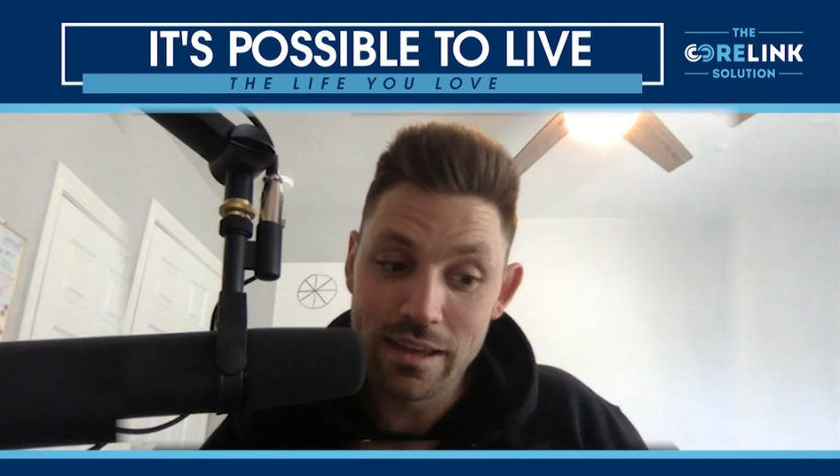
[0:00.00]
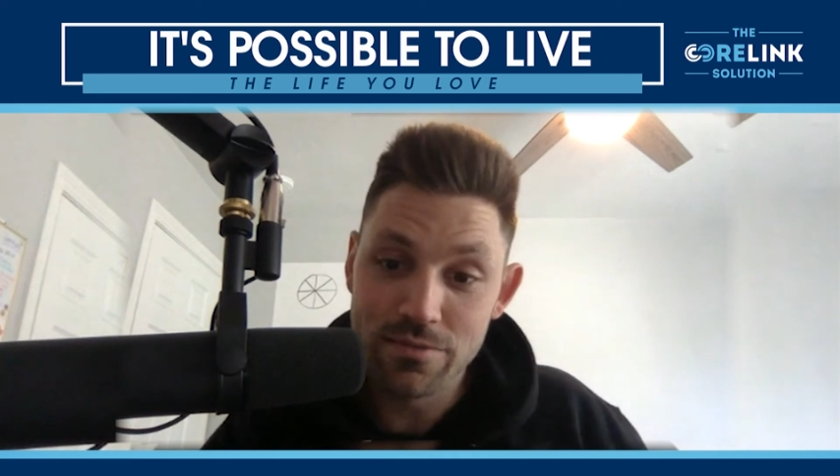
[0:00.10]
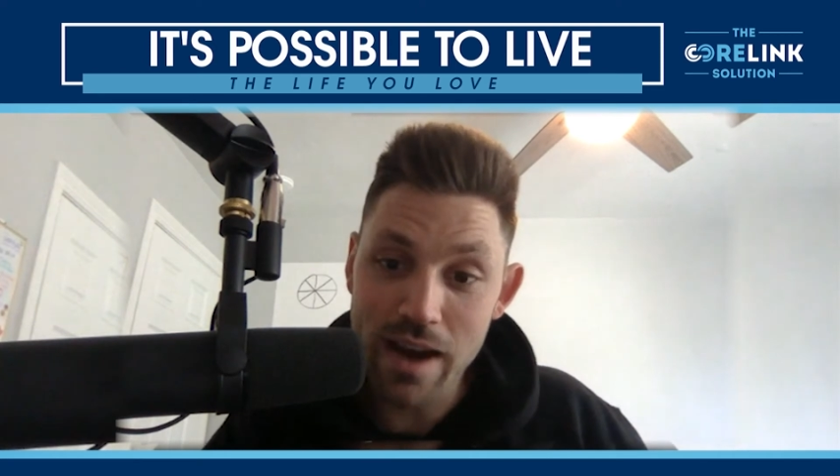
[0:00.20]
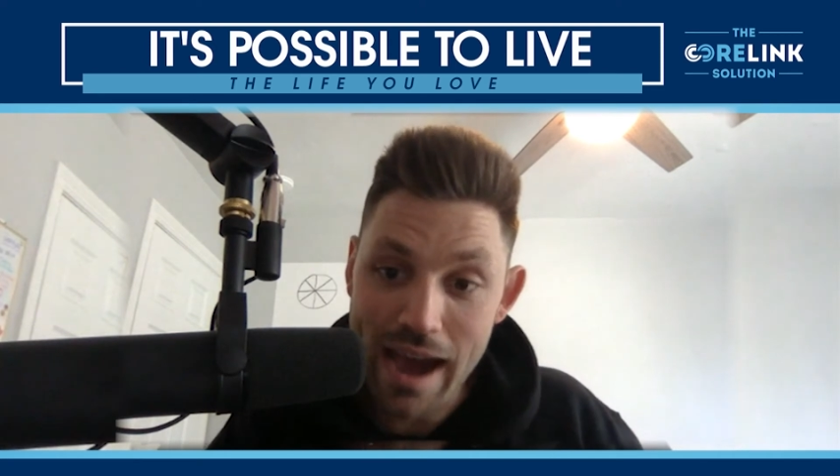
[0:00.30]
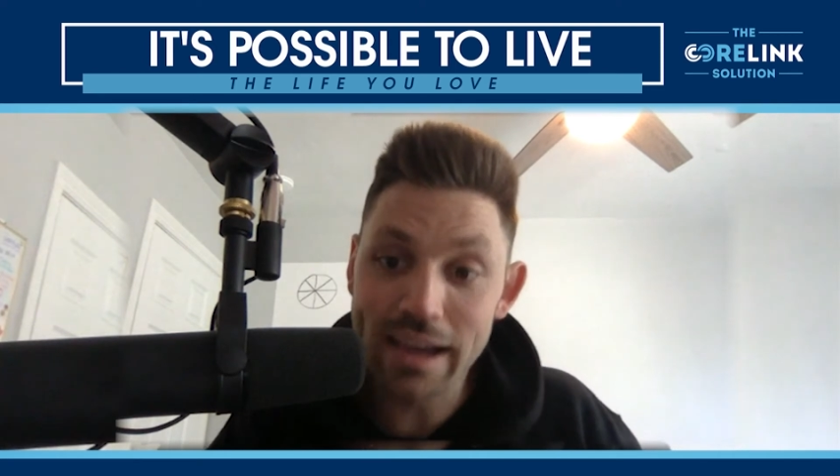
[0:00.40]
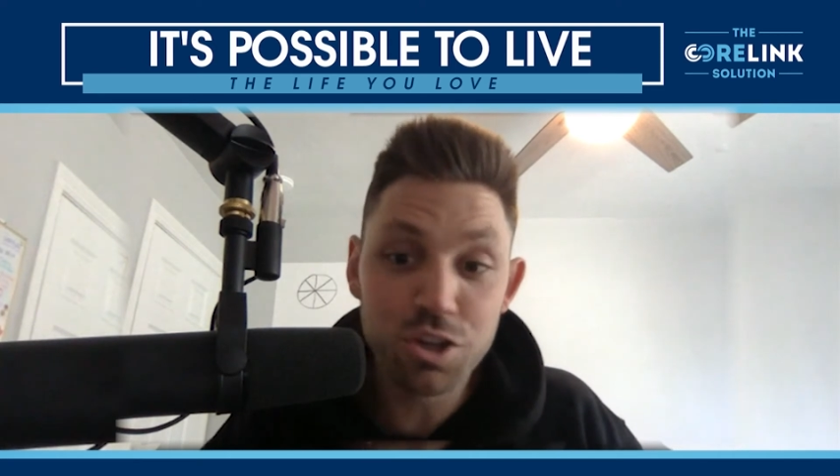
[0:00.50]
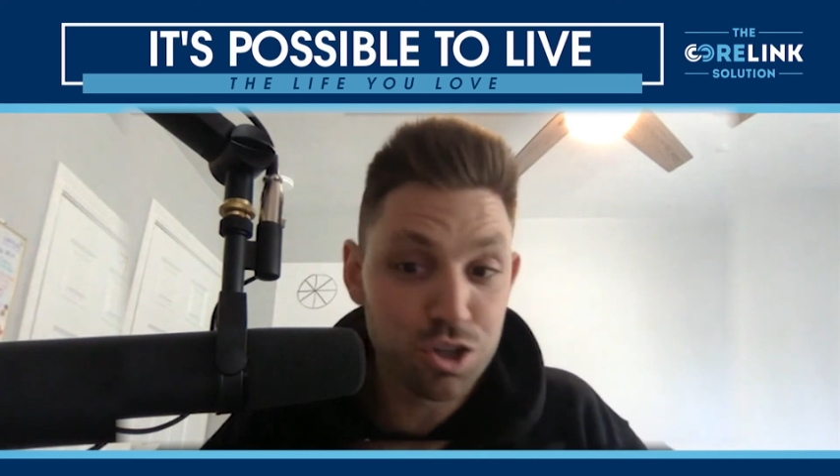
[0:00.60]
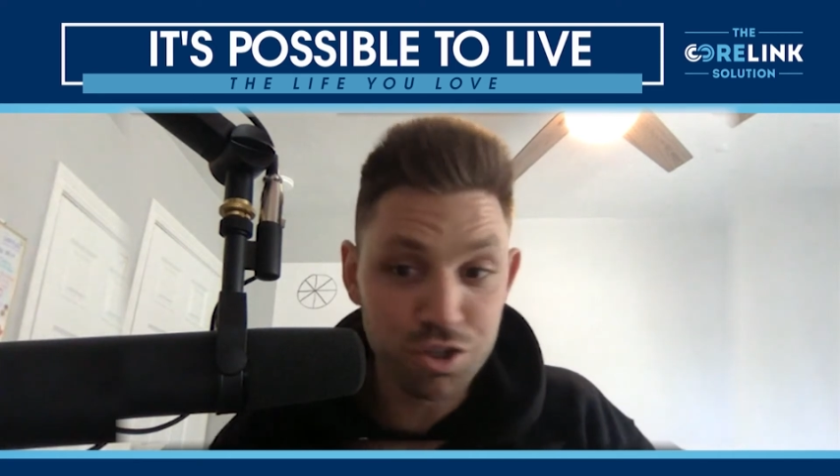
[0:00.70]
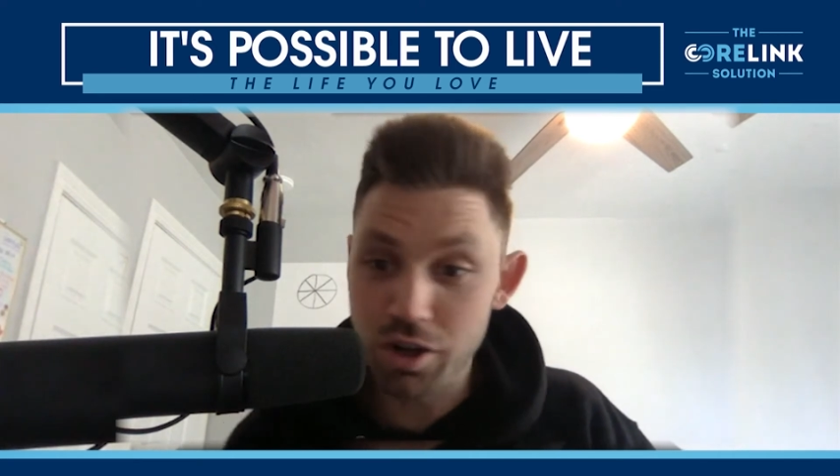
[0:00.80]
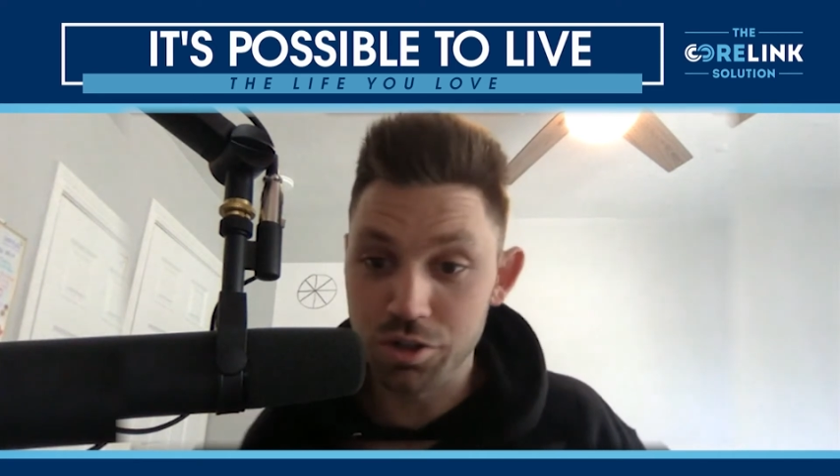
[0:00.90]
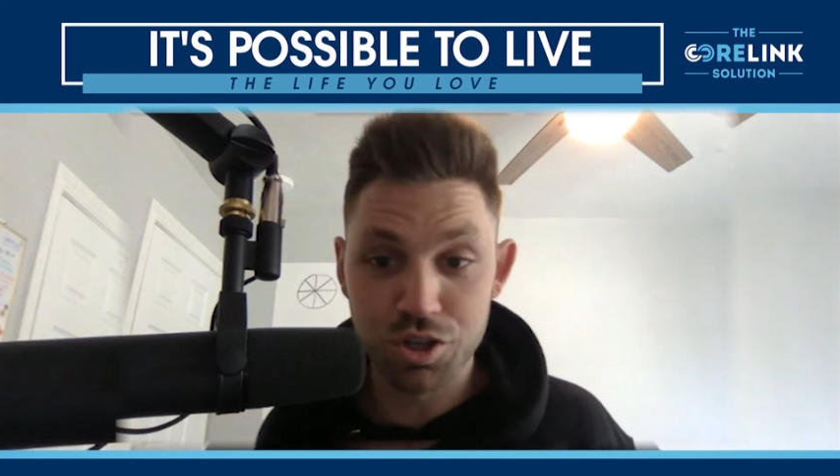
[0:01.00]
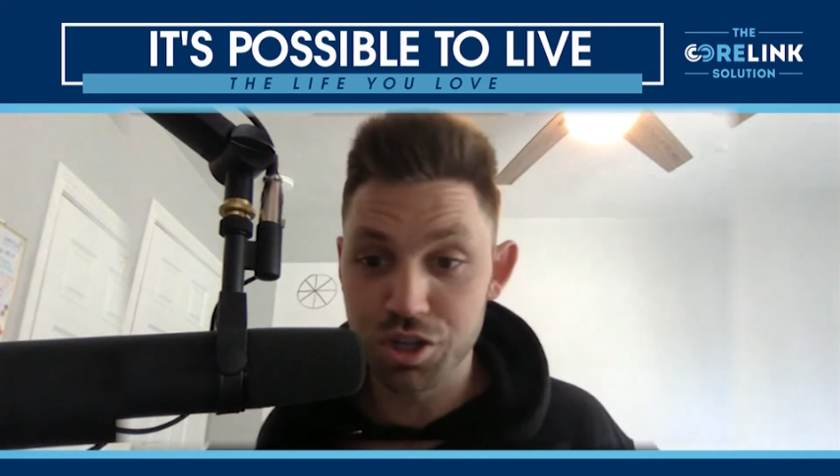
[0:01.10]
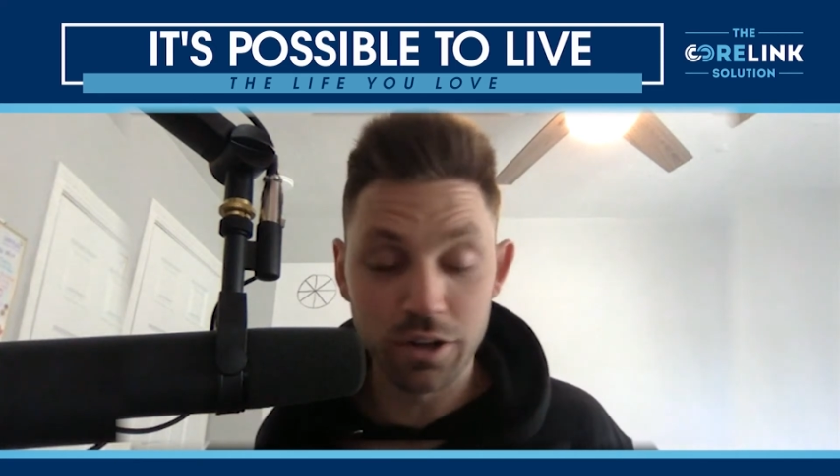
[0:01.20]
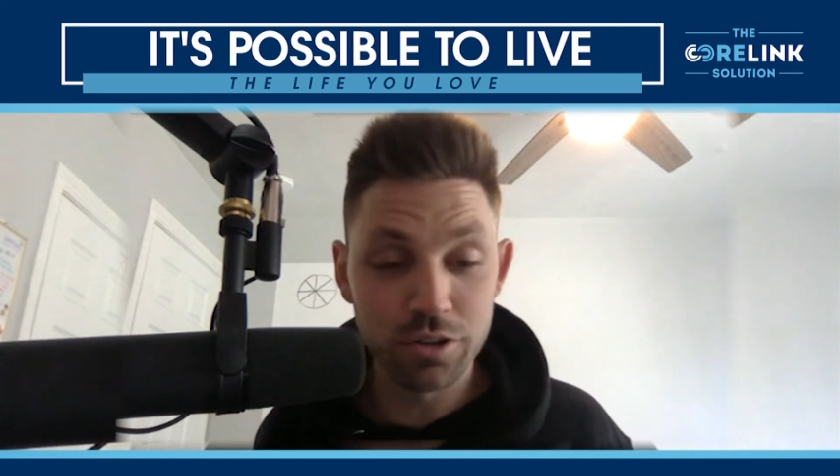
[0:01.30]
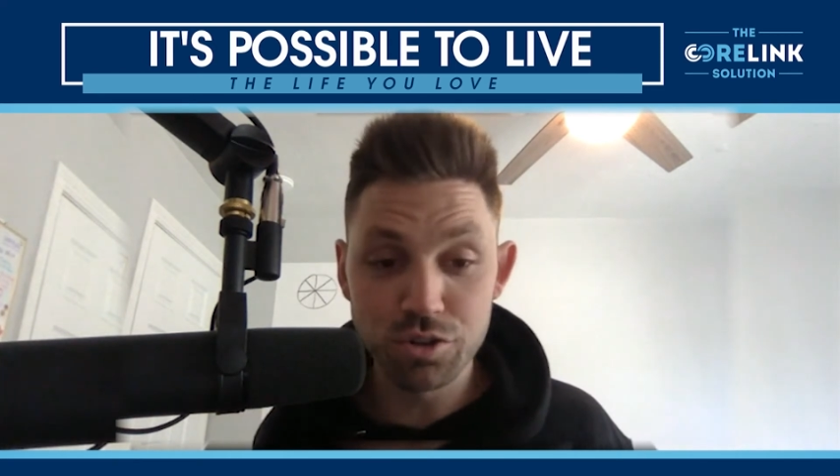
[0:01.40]
if I could just start to
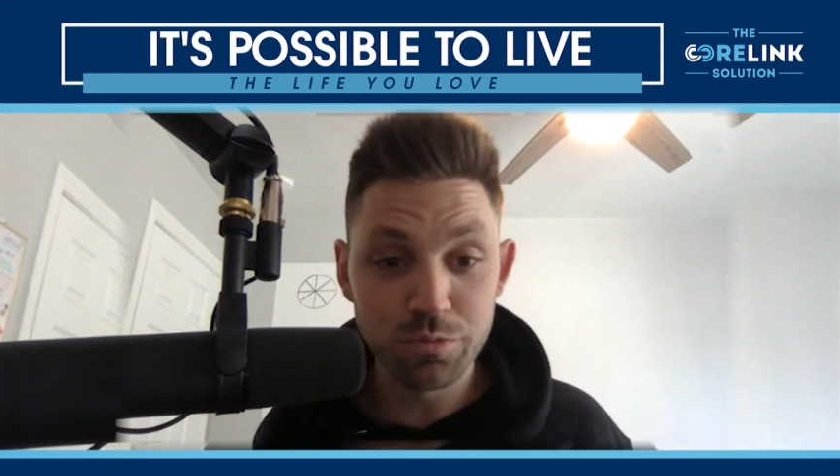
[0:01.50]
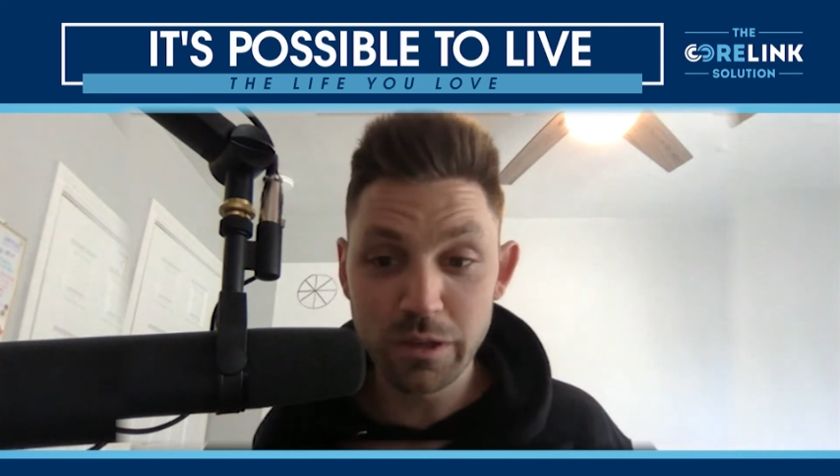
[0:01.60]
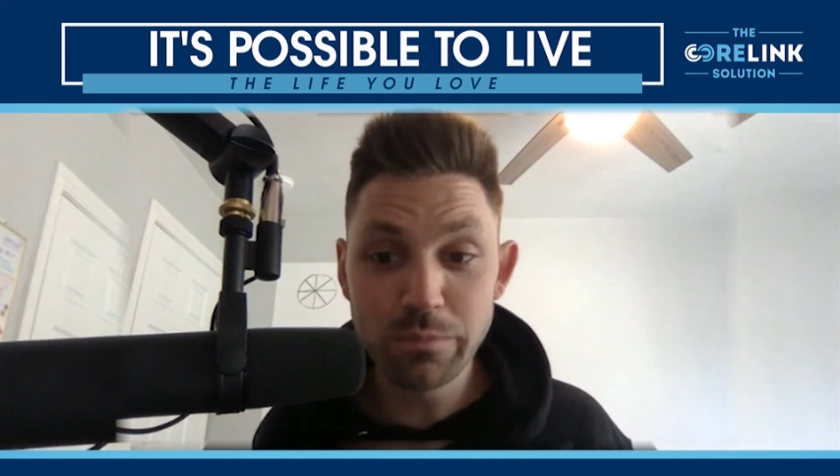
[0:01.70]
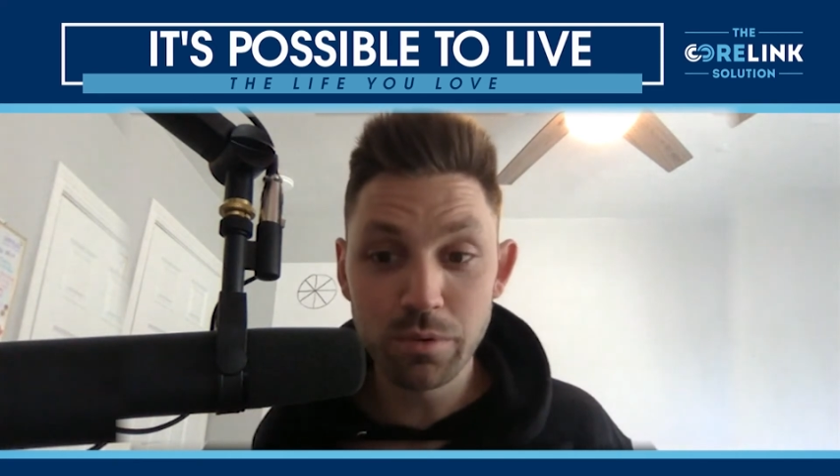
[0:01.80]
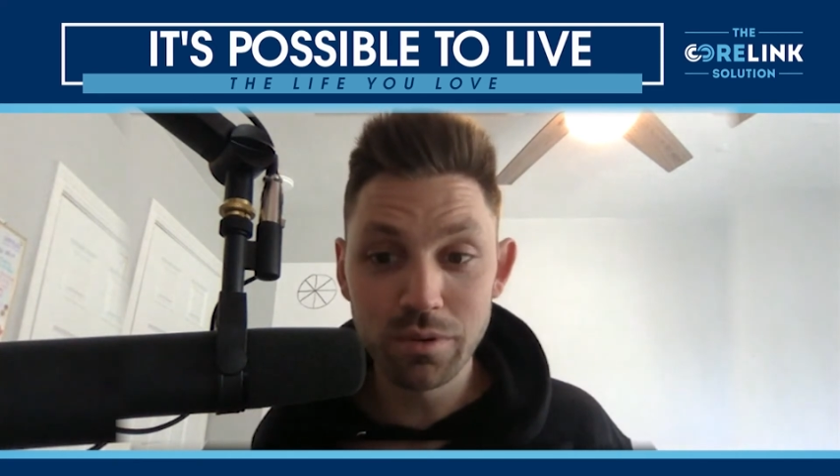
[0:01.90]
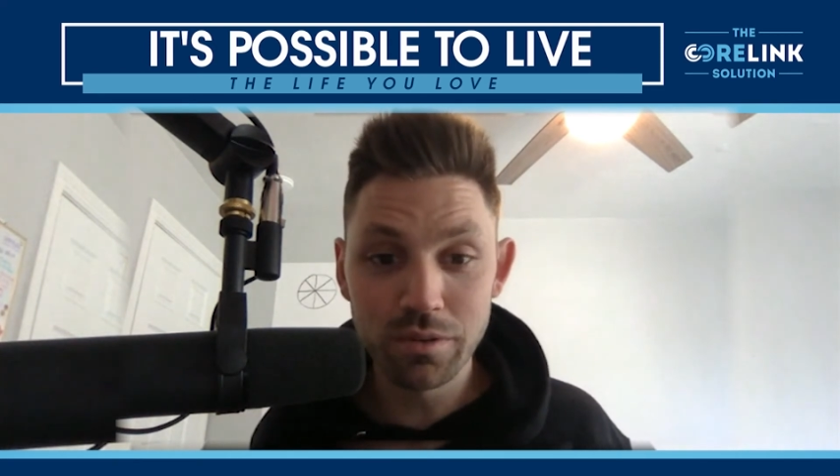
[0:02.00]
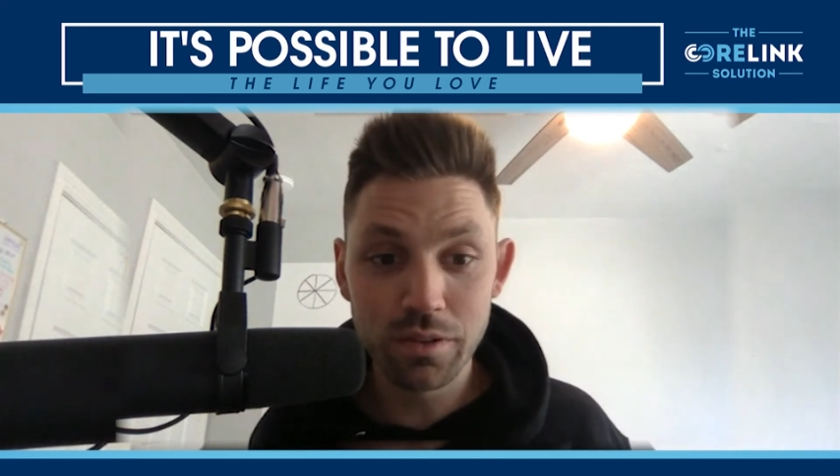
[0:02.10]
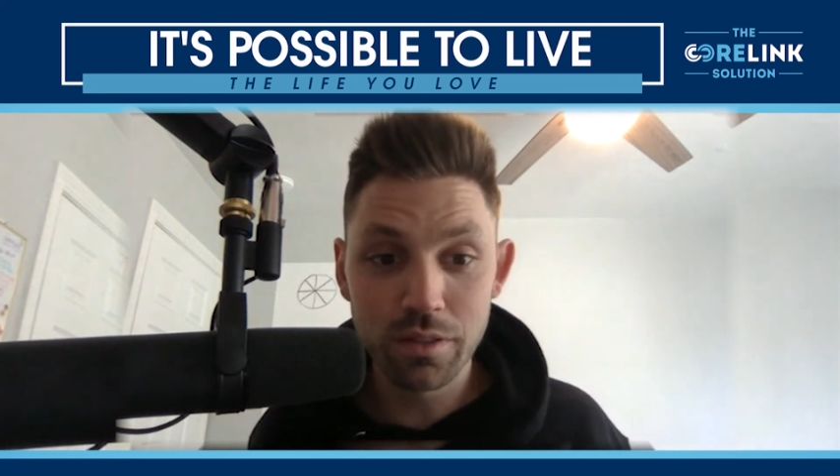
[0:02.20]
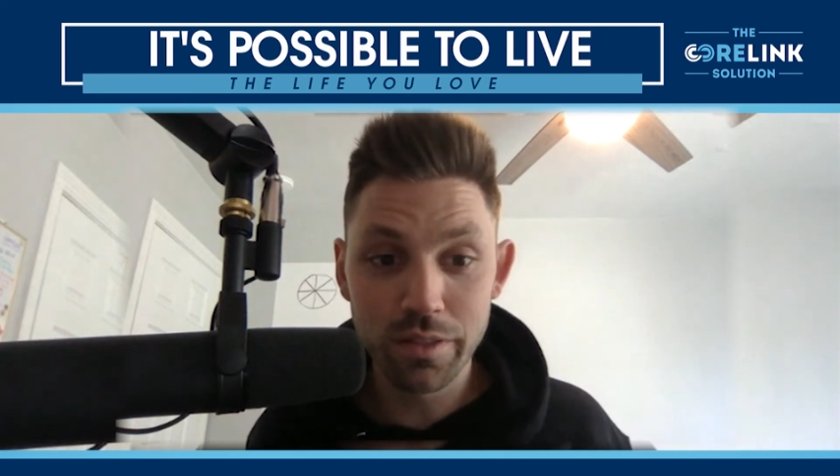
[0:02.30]
share those with people,